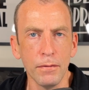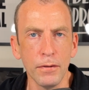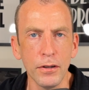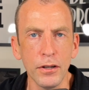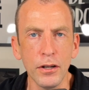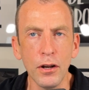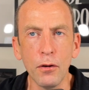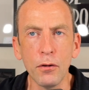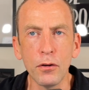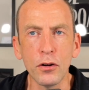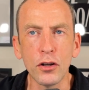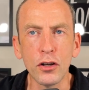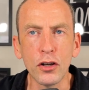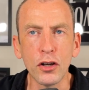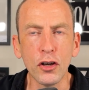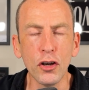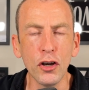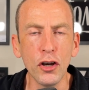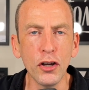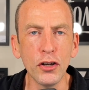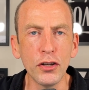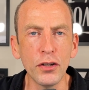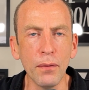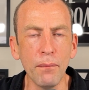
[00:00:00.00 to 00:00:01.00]
You know,
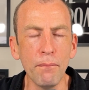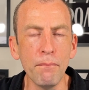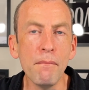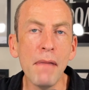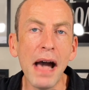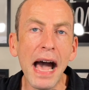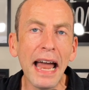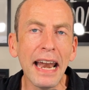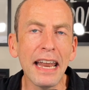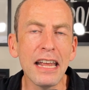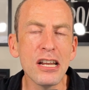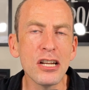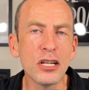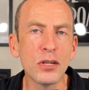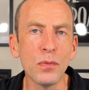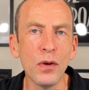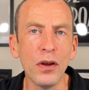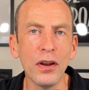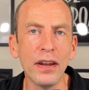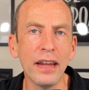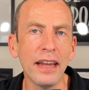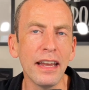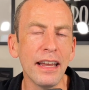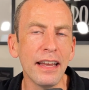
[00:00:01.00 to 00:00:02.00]
good
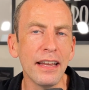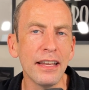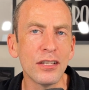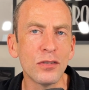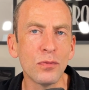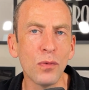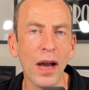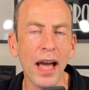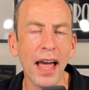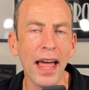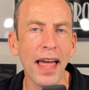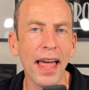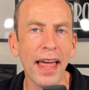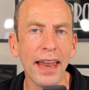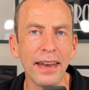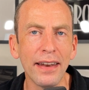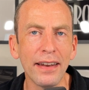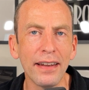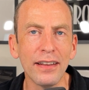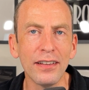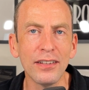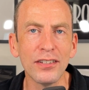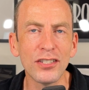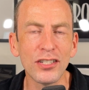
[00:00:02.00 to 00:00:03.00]
management is
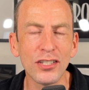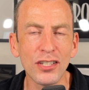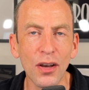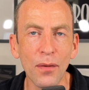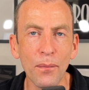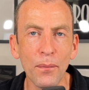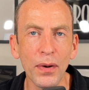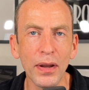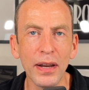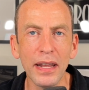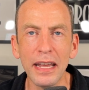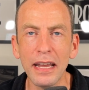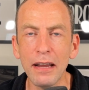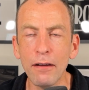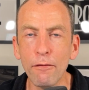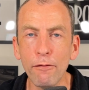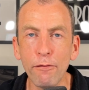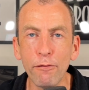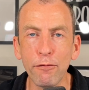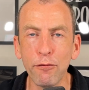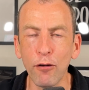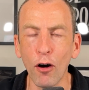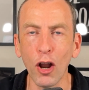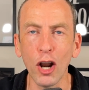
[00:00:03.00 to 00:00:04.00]
when somebody
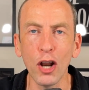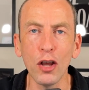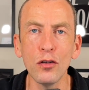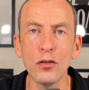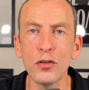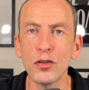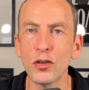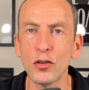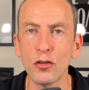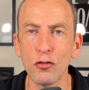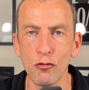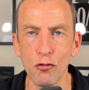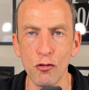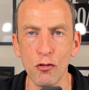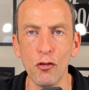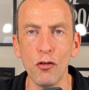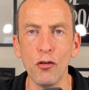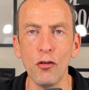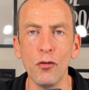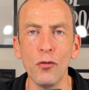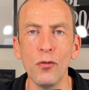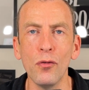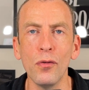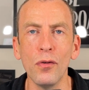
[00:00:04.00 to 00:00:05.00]
follows
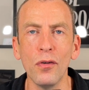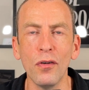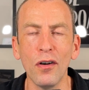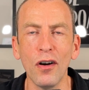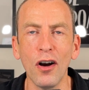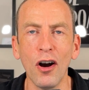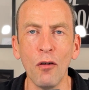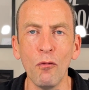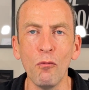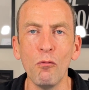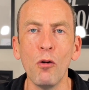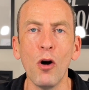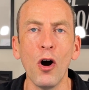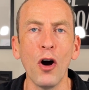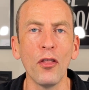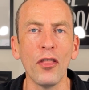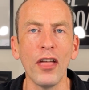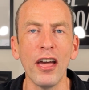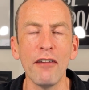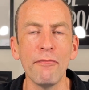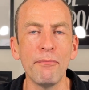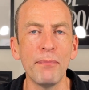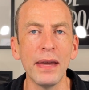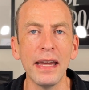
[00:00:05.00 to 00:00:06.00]
through on what
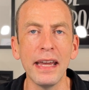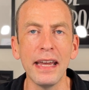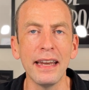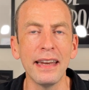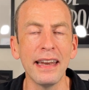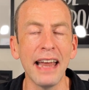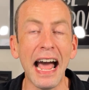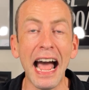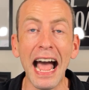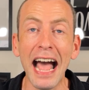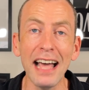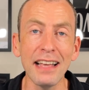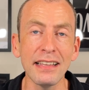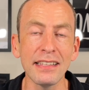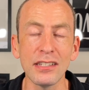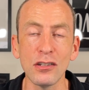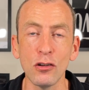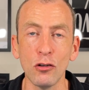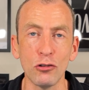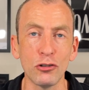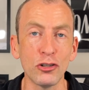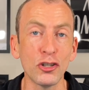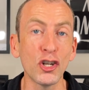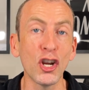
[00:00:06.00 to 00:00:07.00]
they've been
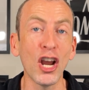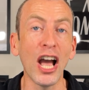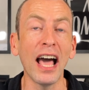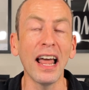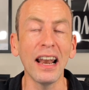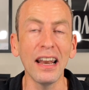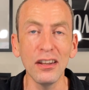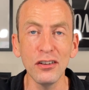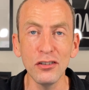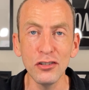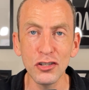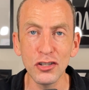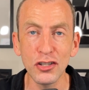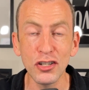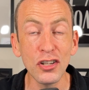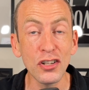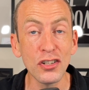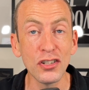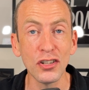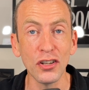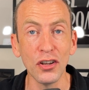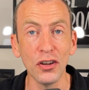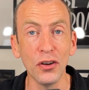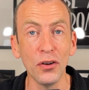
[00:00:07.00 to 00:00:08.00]
asked or challenged to
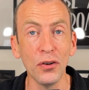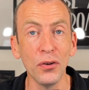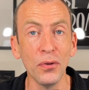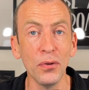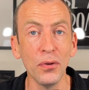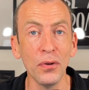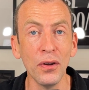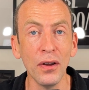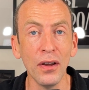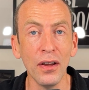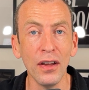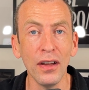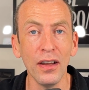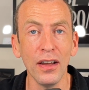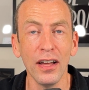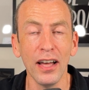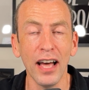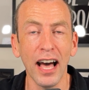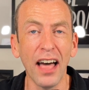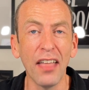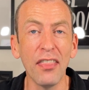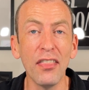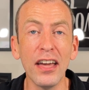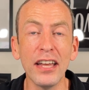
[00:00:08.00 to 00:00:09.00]
do,
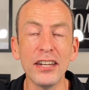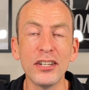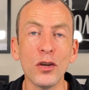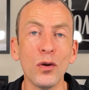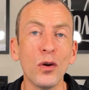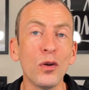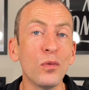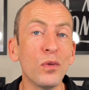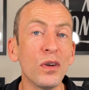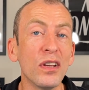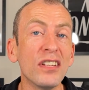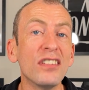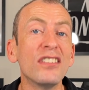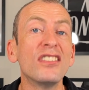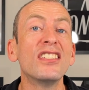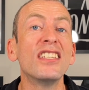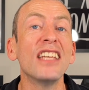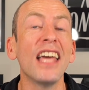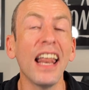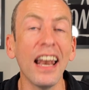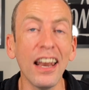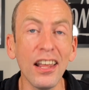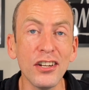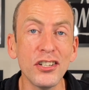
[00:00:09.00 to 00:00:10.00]
and they do it with
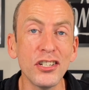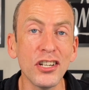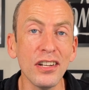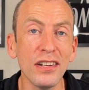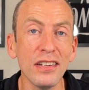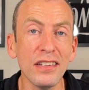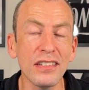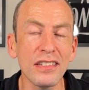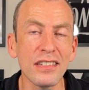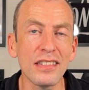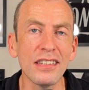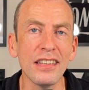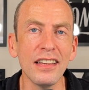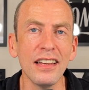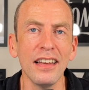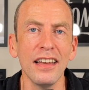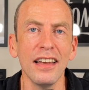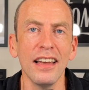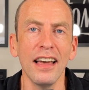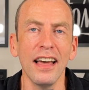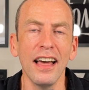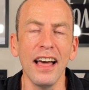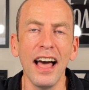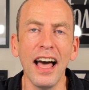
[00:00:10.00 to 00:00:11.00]
diligence
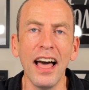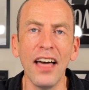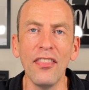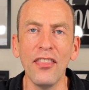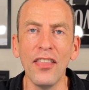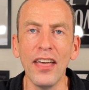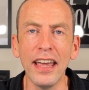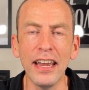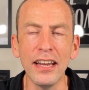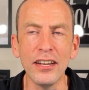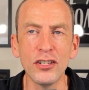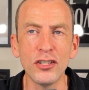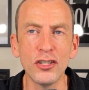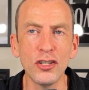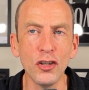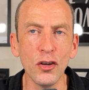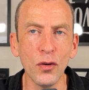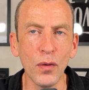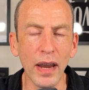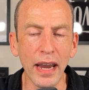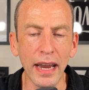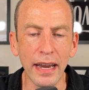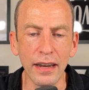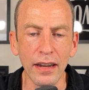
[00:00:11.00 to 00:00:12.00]
and they
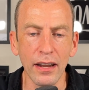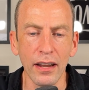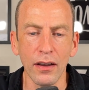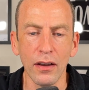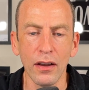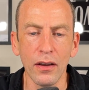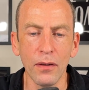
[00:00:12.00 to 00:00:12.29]
do it